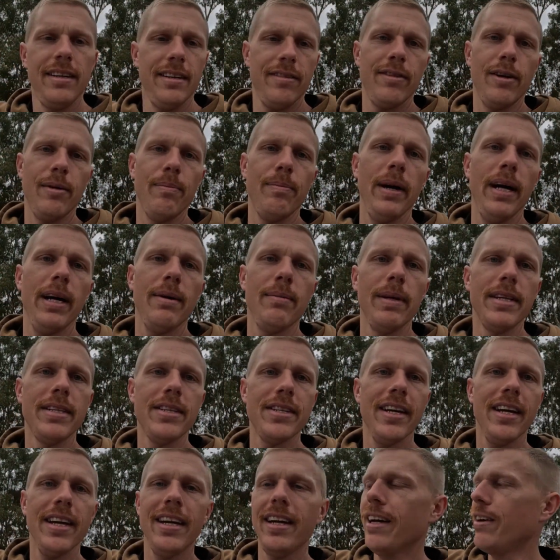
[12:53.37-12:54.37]
a baby
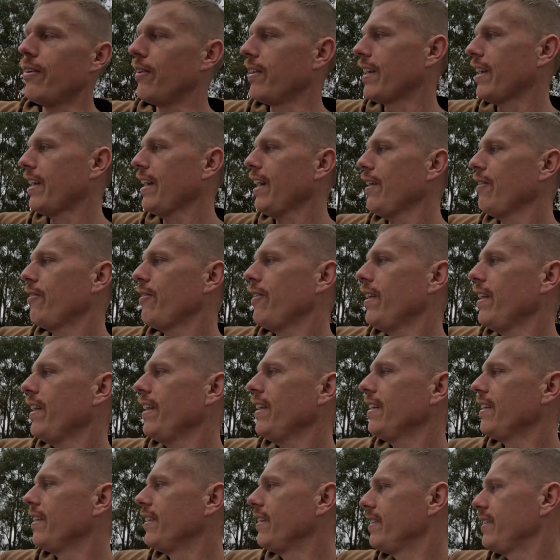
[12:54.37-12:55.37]
chino at the
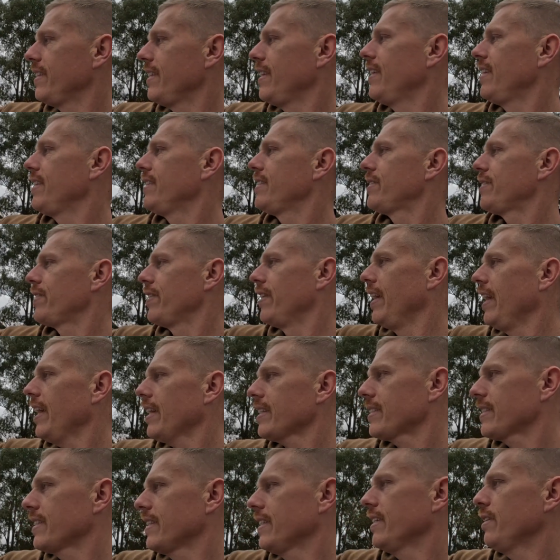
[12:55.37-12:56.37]
cafe, and just
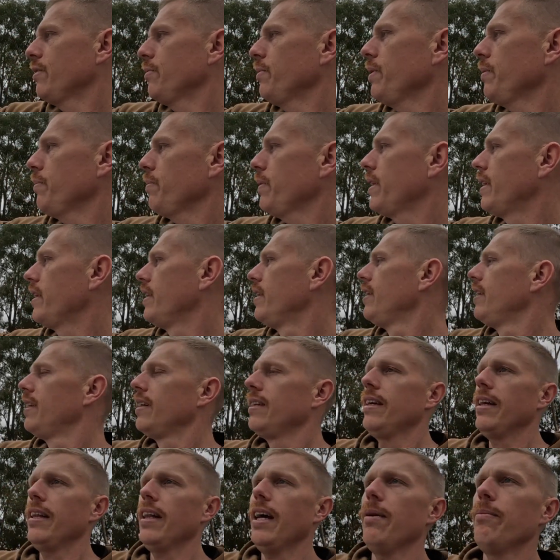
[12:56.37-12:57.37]
relaxed a little bit, but
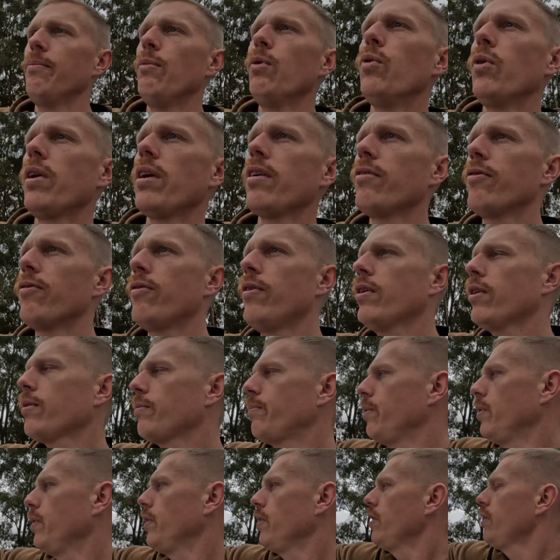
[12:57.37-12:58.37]
let that morning fog
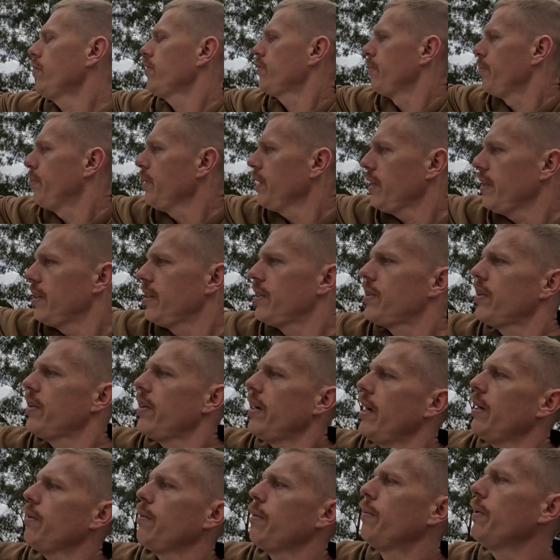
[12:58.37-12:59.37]
burn off a bit and
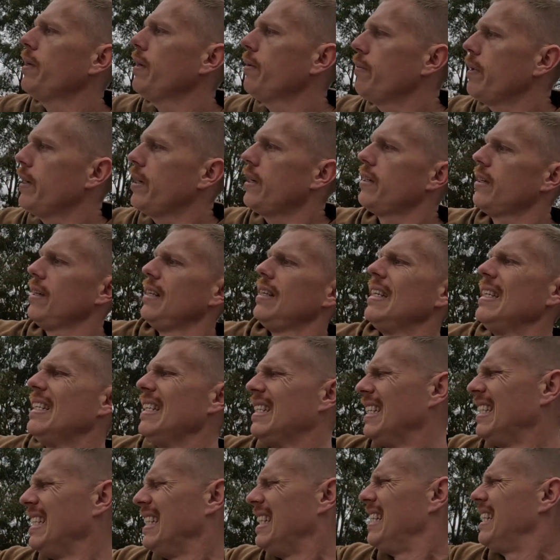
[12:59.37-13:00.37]
dry up a bit. But
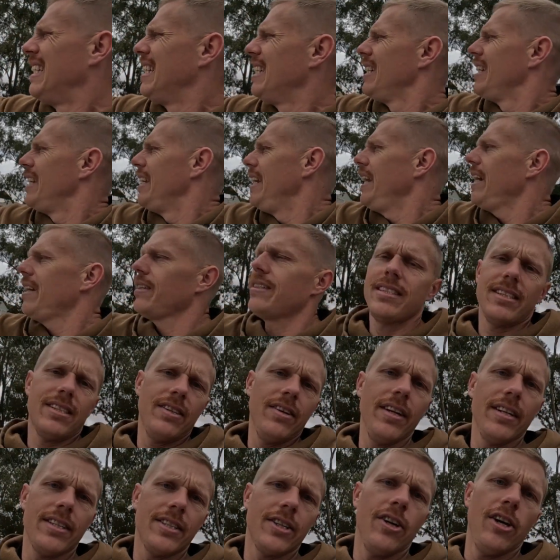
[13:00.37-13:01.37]
now's as
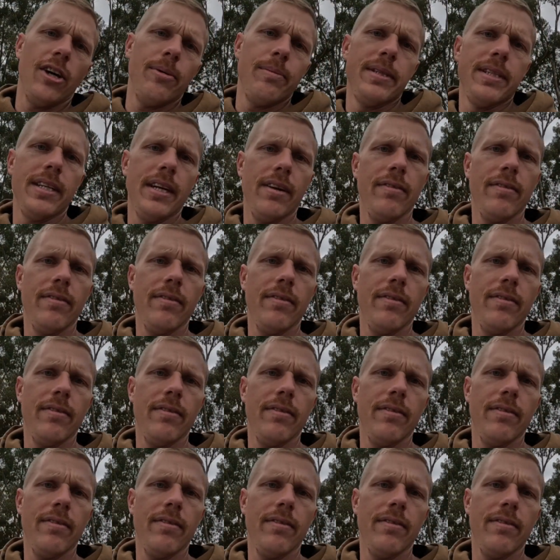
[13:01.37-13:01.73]
good a time as